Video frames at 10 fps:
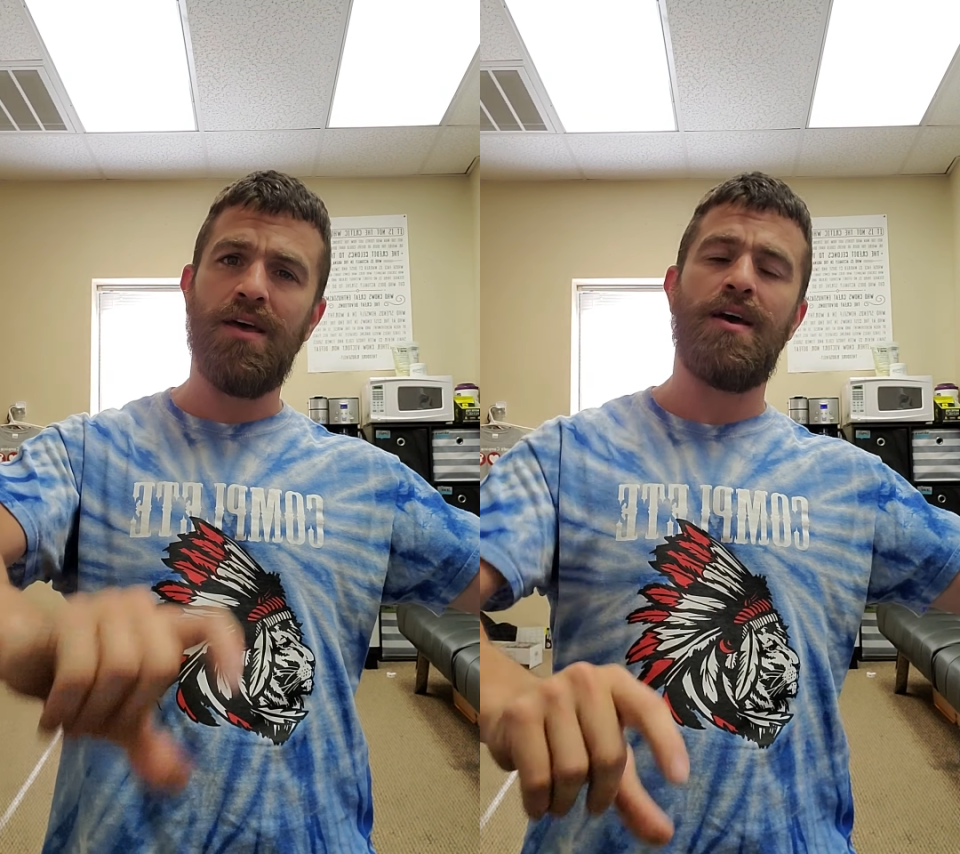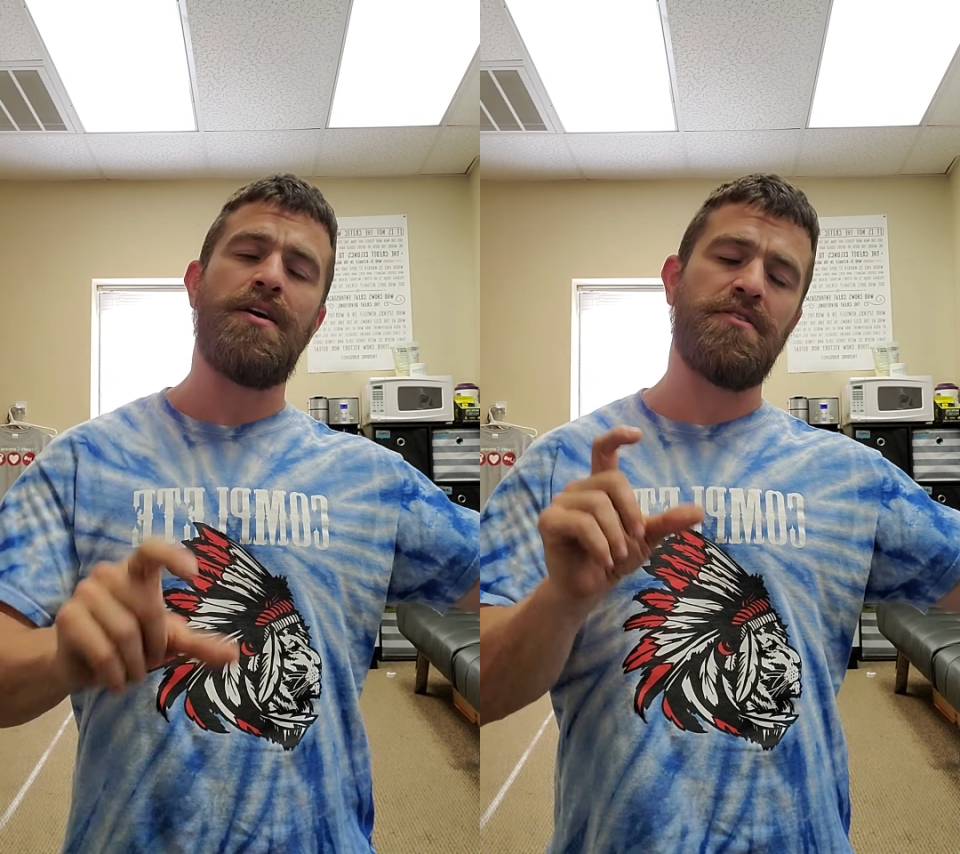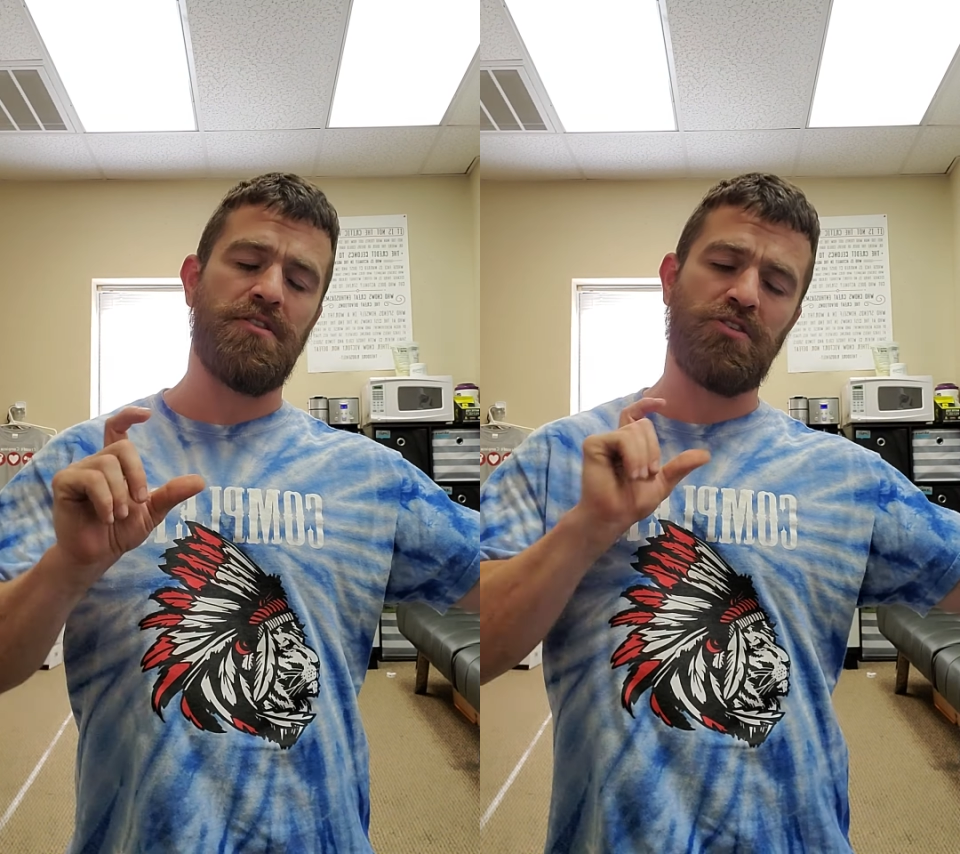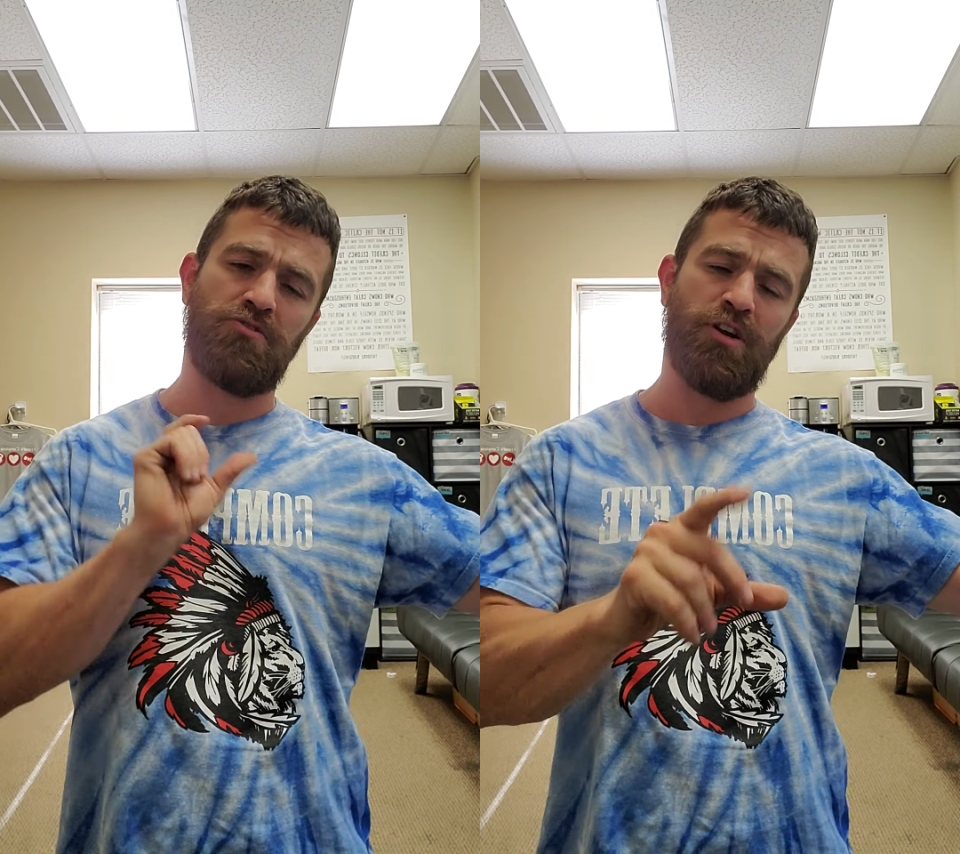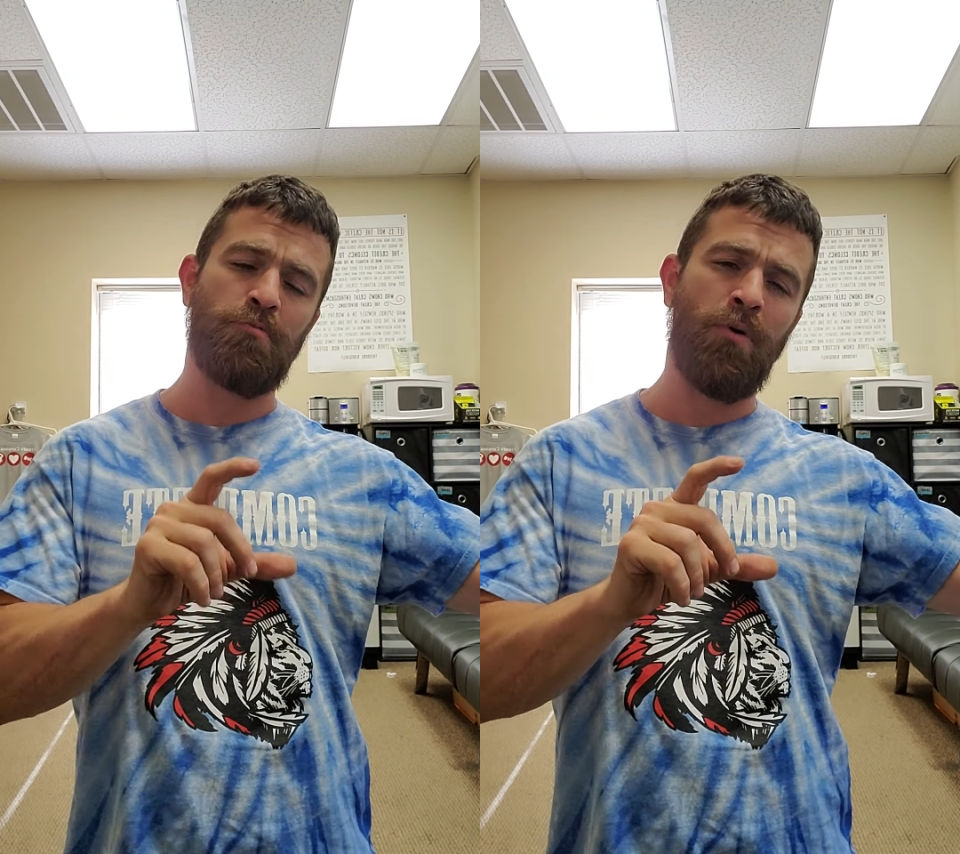and then the
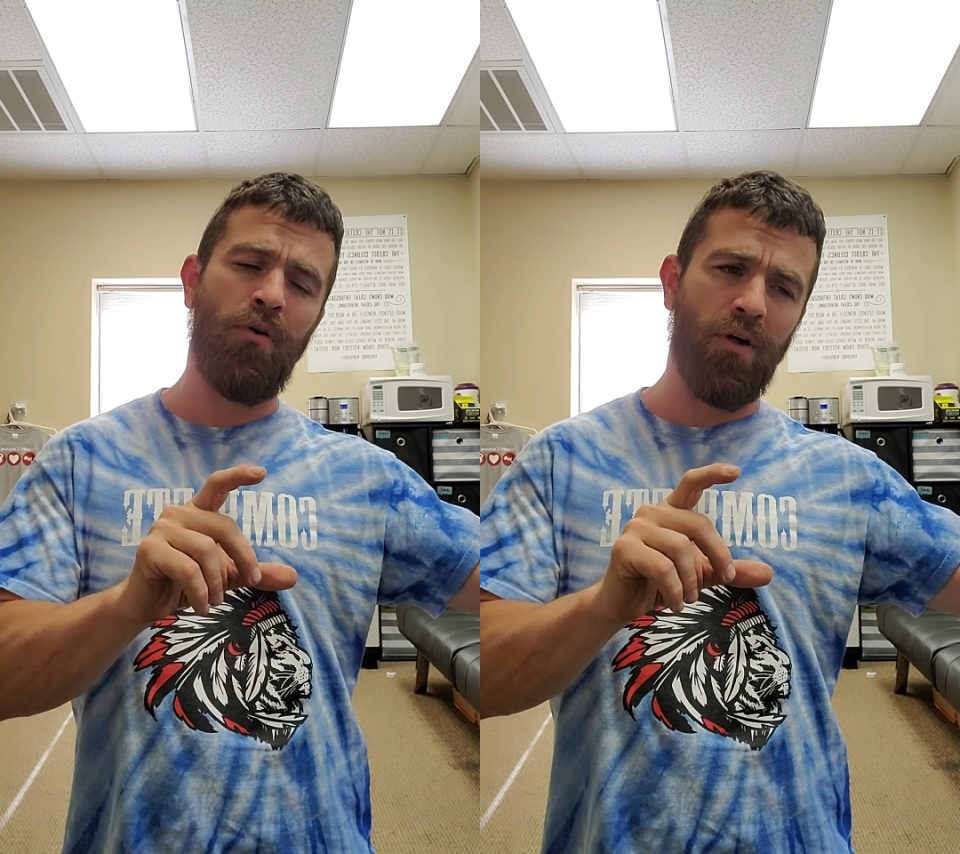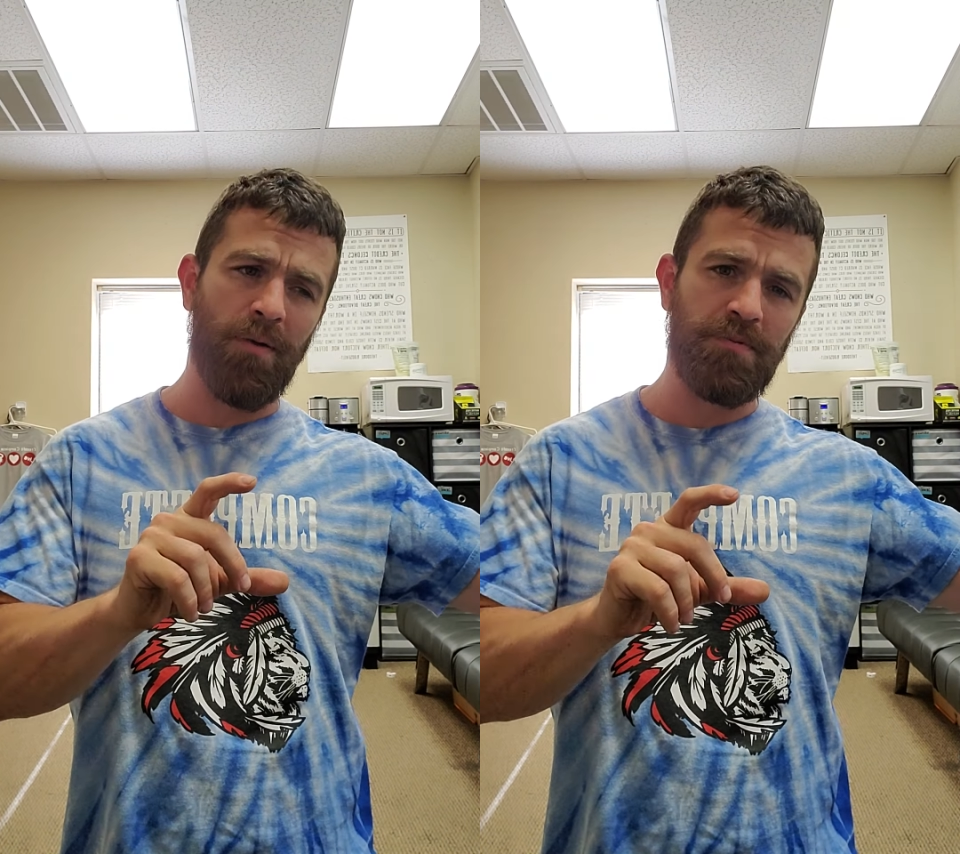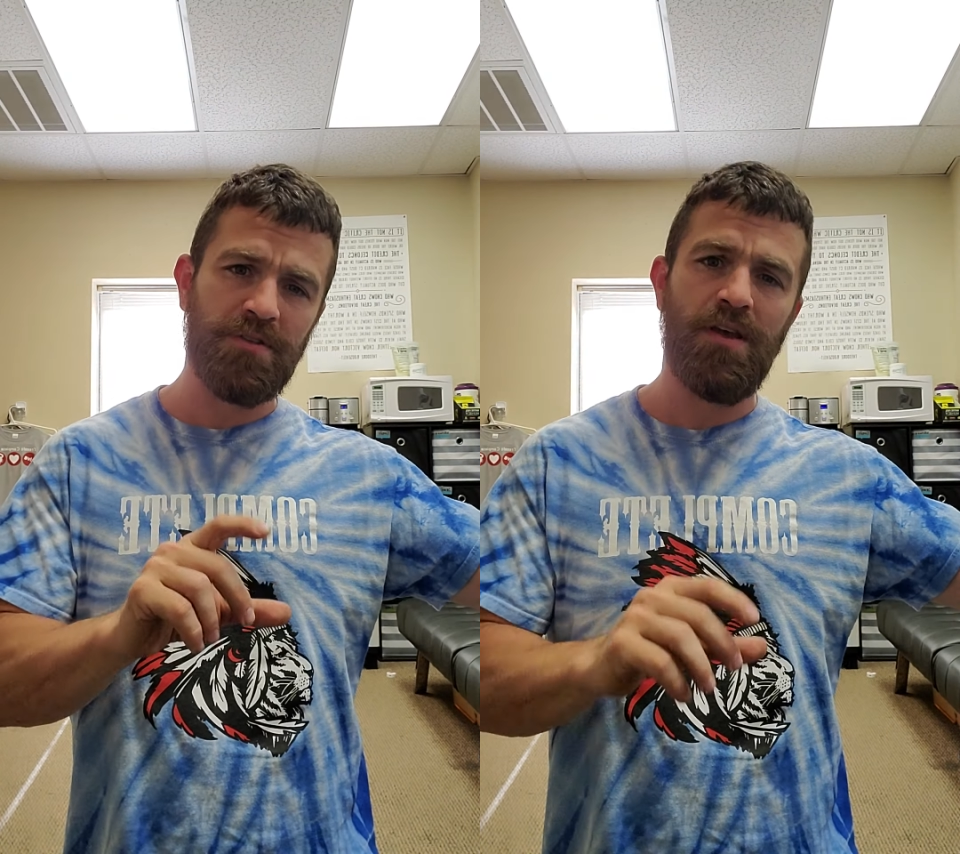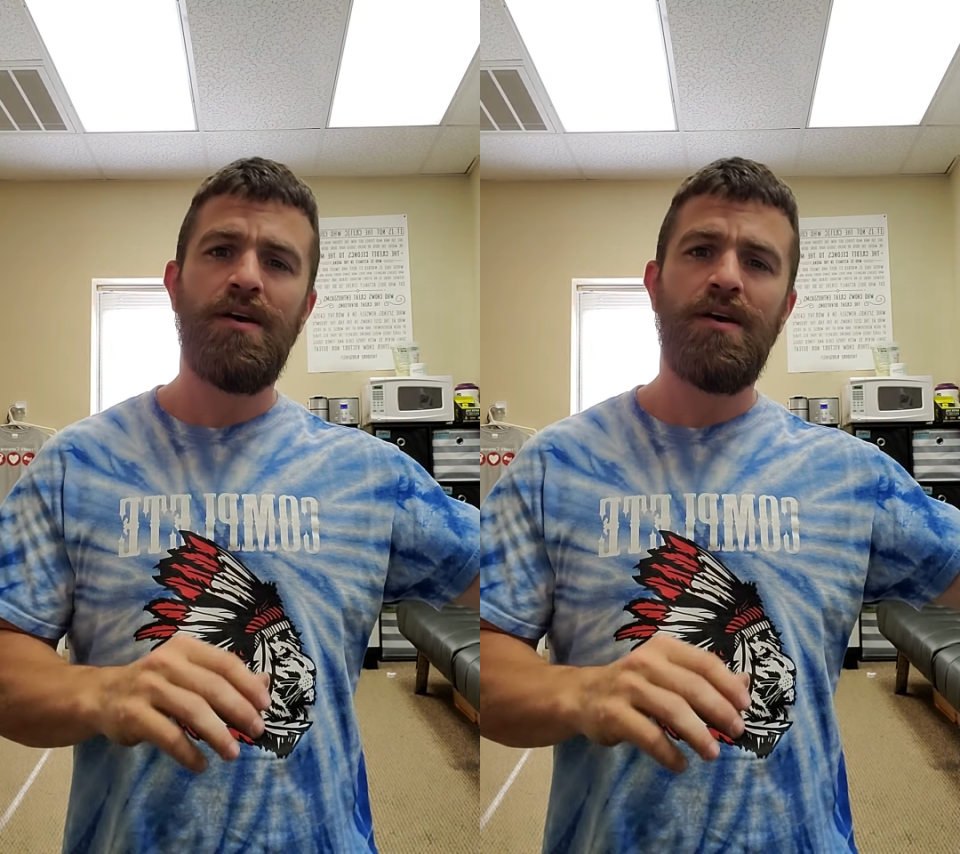strict pull-ups